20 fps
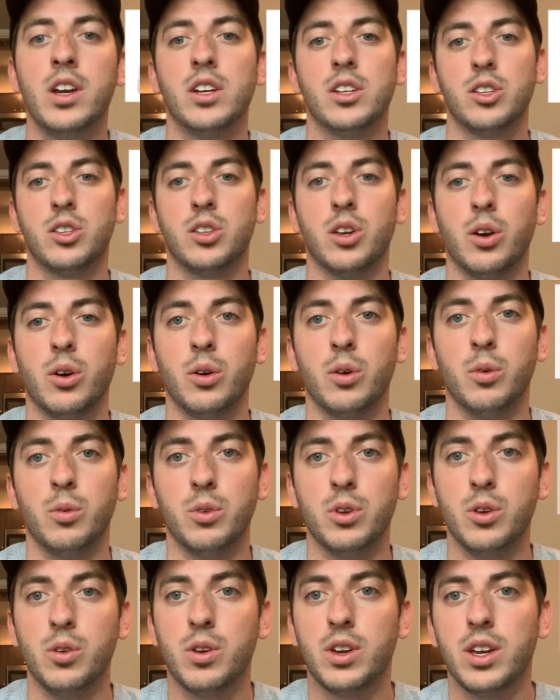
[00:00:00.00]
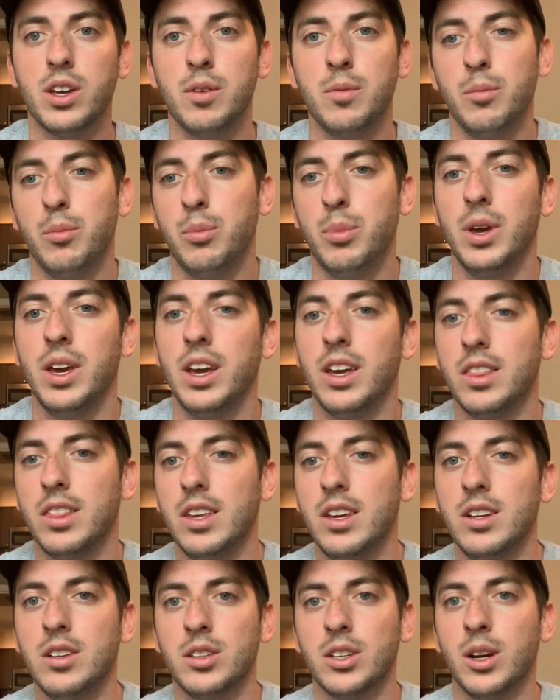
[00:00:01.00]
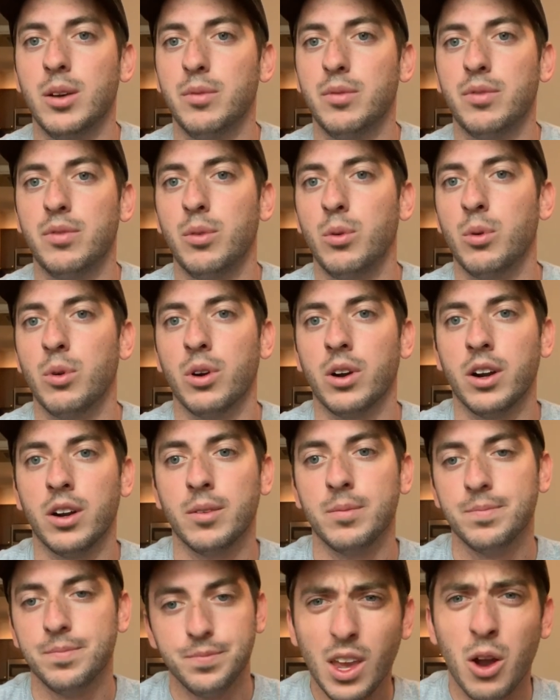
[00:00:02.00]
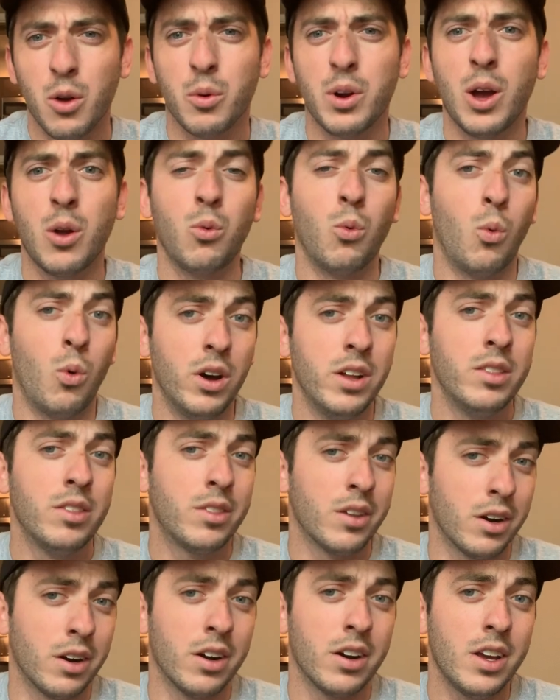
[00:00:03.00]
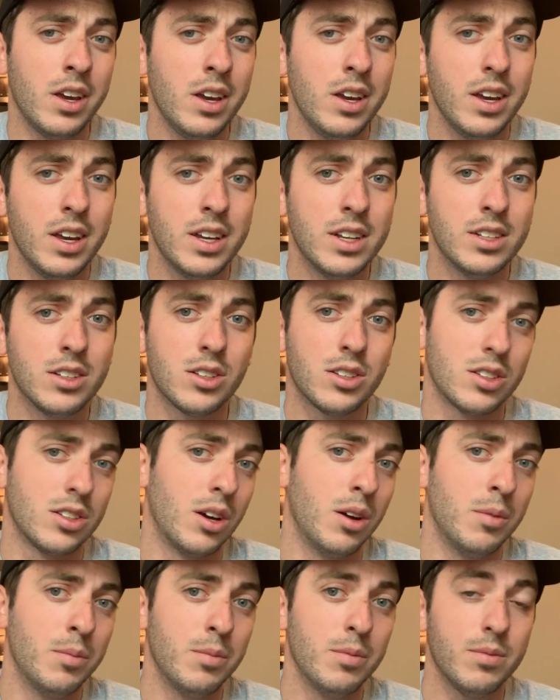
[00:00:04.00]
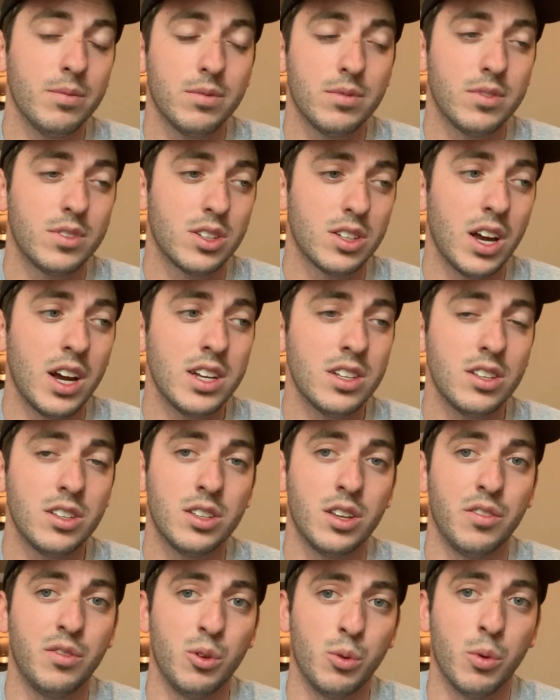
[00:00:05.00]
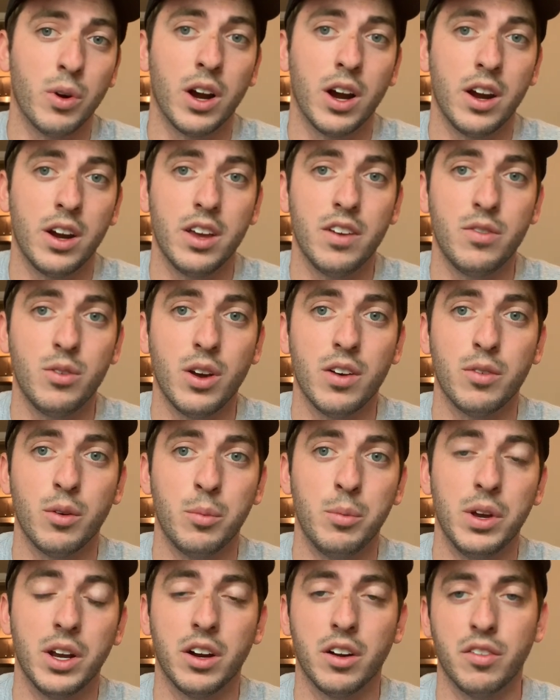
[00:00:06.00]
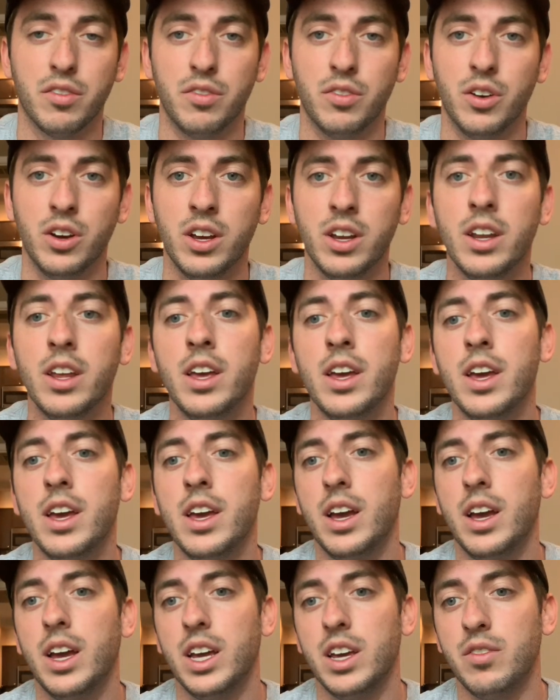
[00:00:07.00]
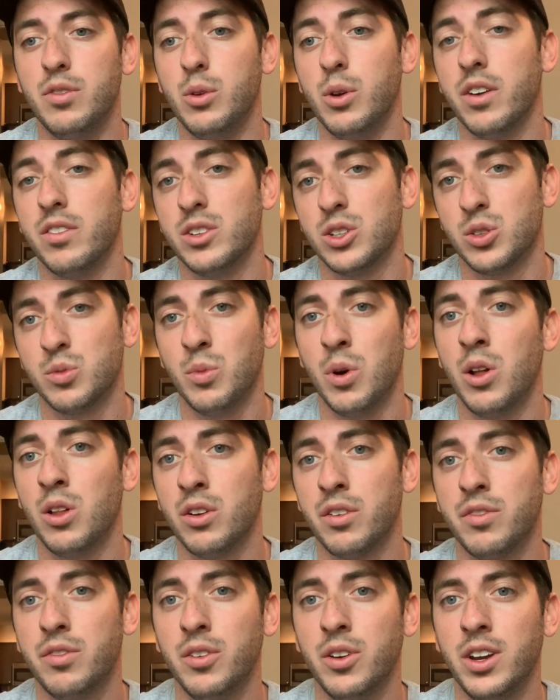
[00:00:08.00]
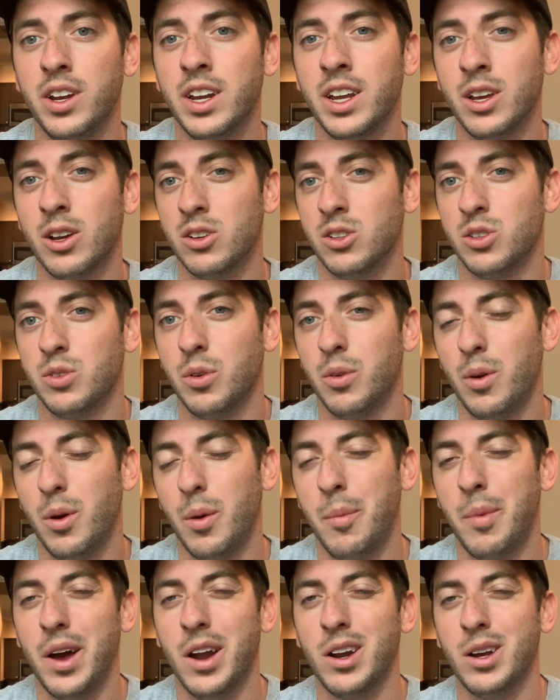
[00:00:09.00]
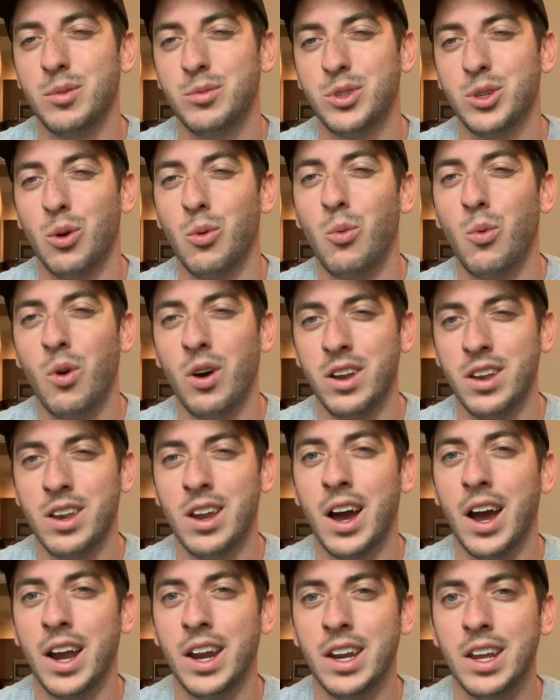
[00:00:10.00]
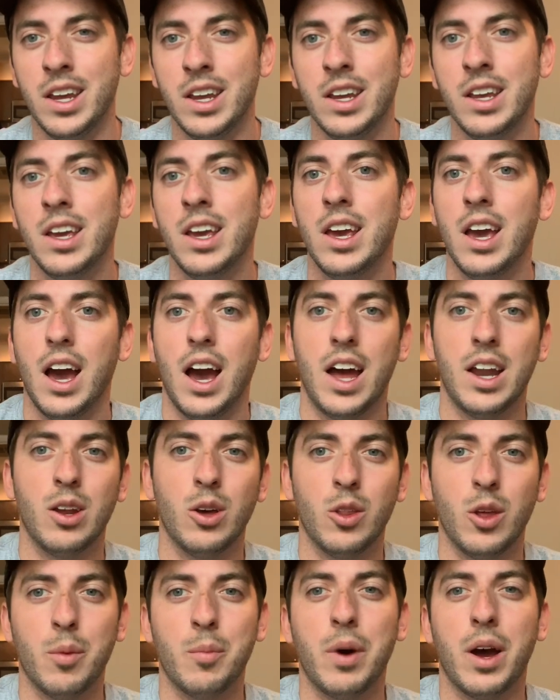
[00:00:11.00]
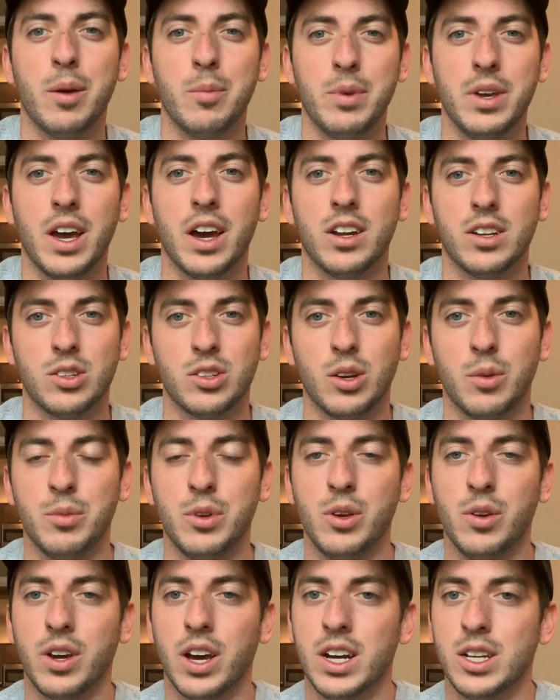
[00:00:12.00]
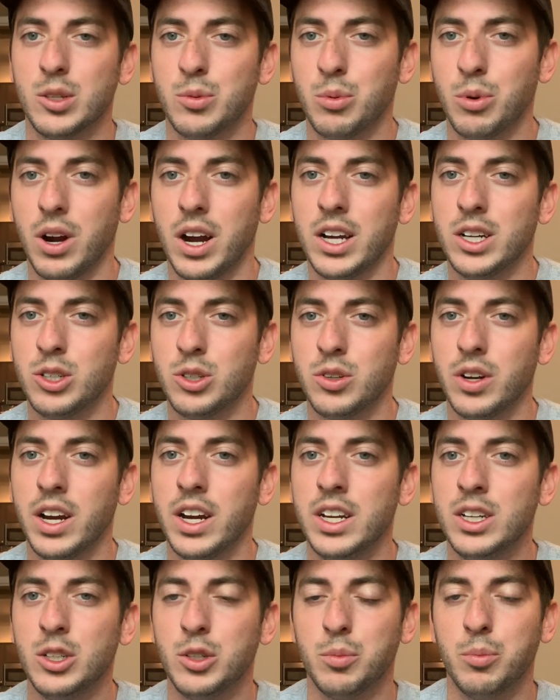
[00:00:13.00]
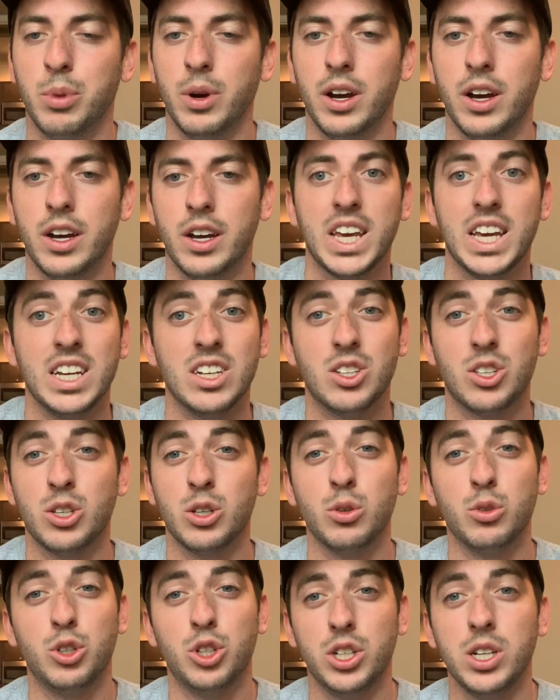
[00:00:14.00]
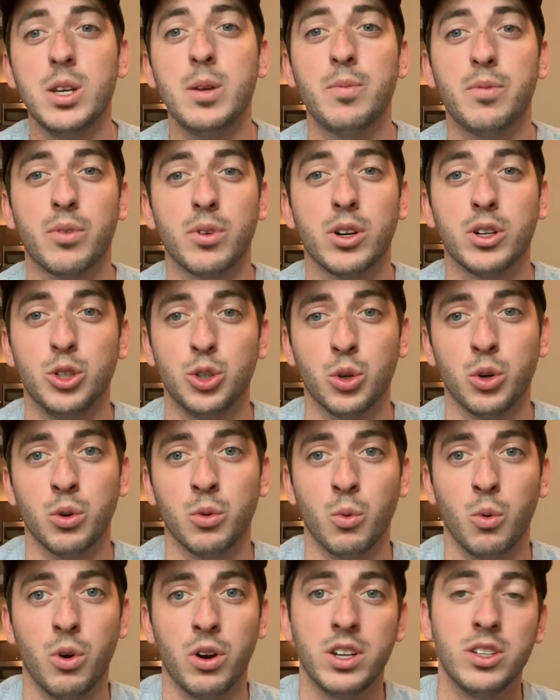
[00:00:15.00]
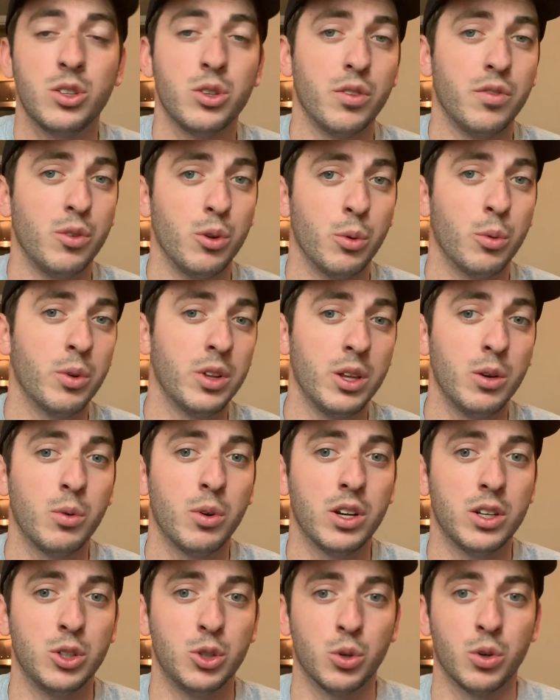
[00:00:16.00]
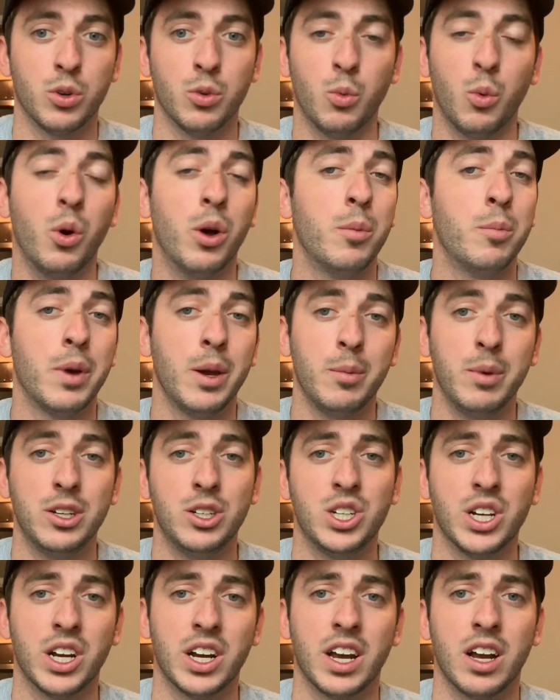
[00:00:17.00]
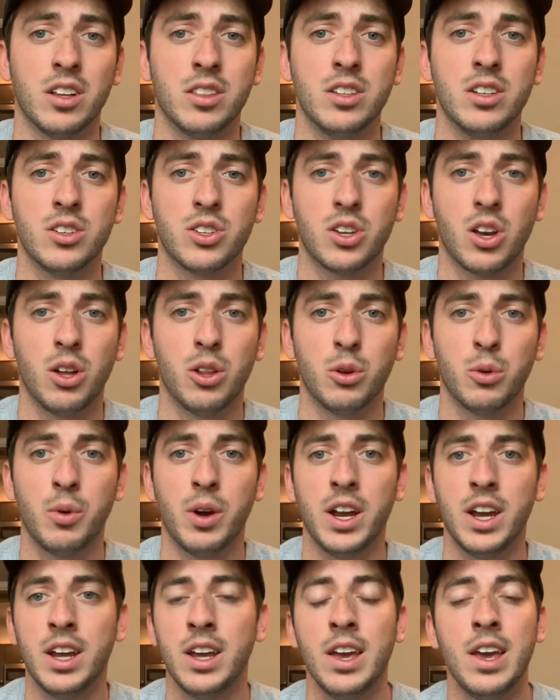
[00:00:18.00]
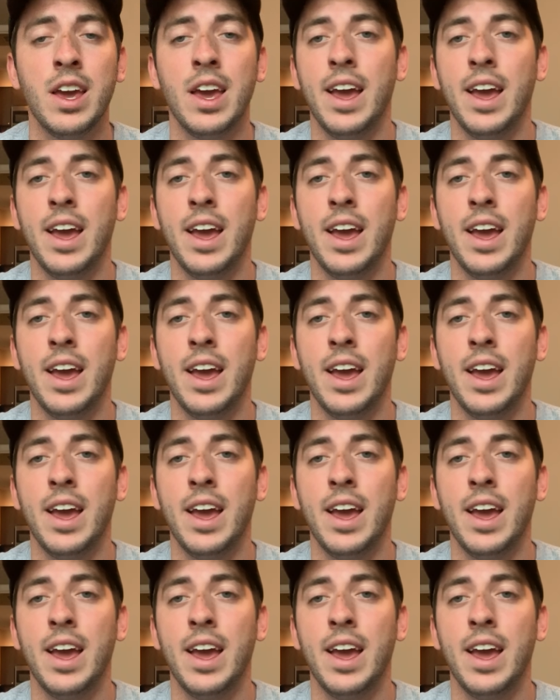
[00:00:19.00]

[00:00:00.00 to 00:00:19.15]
So you can pick these up for around 130 in some sizes if you wear if you have a bigger foot. If you have a smaller foot, it goes about up to 190. I know that might be out of some of you guys price range, but it's still cheap for a Jordan 1. So if you really want a Jordan 1, maybe check out this colorway.